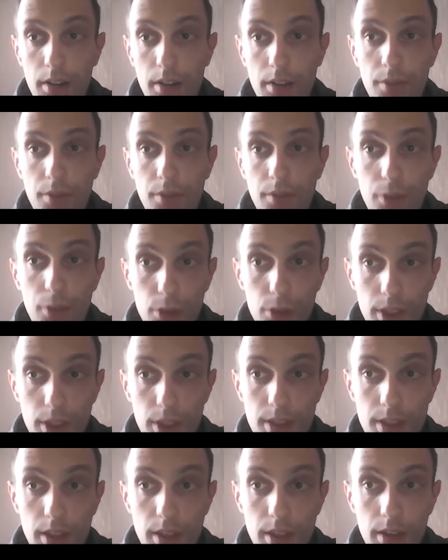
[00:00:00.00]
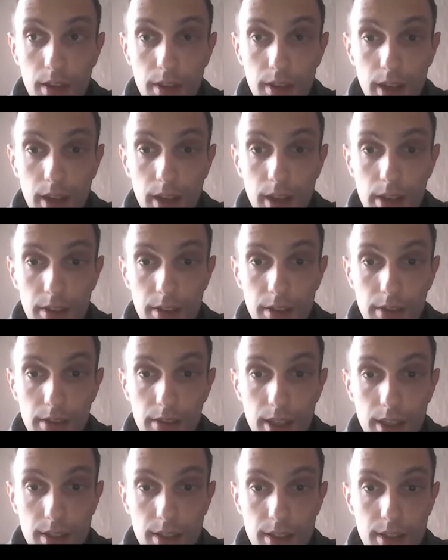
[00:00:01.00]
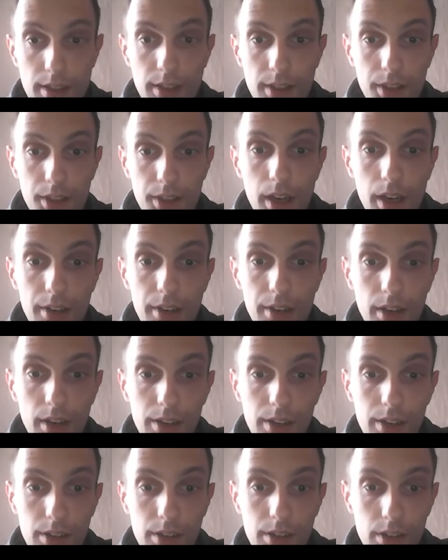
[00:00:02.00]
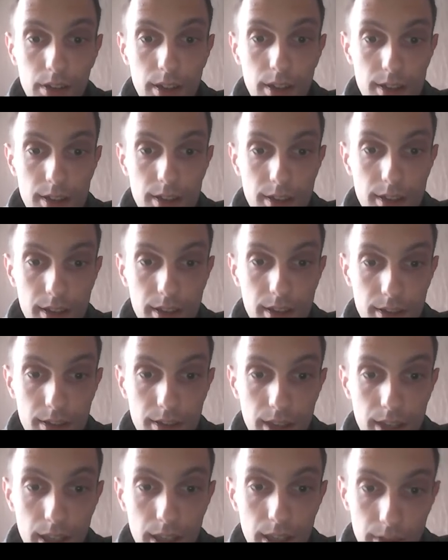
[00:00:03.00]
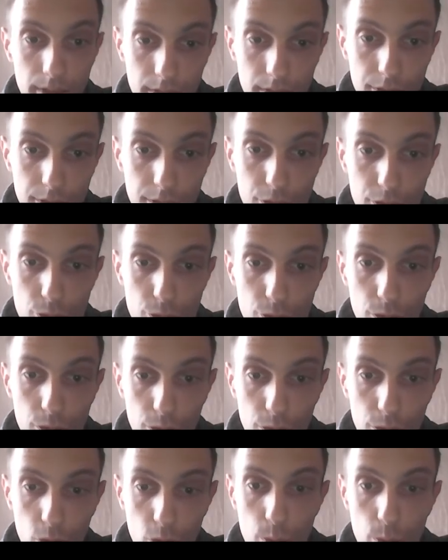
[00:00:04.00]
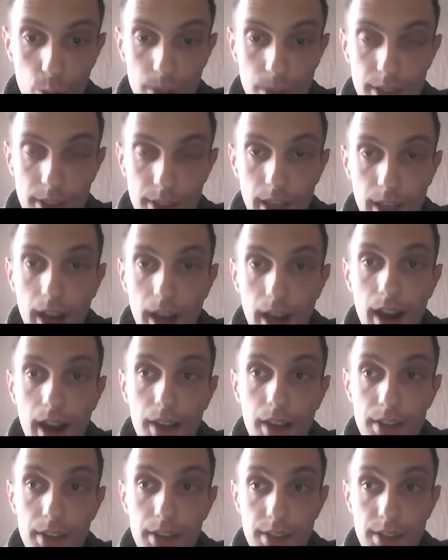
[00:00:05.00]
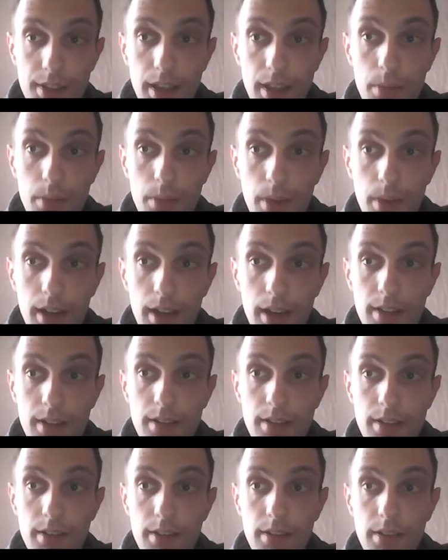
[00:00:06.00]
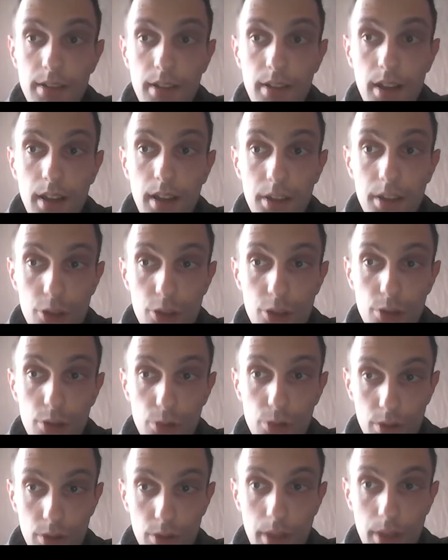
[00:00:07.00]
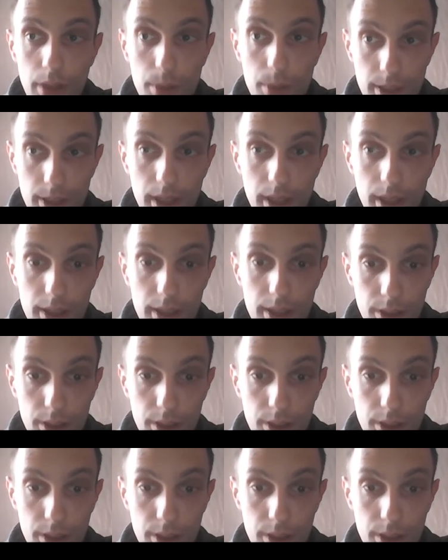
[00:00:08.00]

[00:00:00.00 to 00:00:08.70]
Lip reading: Vertex color classes and arc color classes inside disjoint copies are the same as initial tournaments X and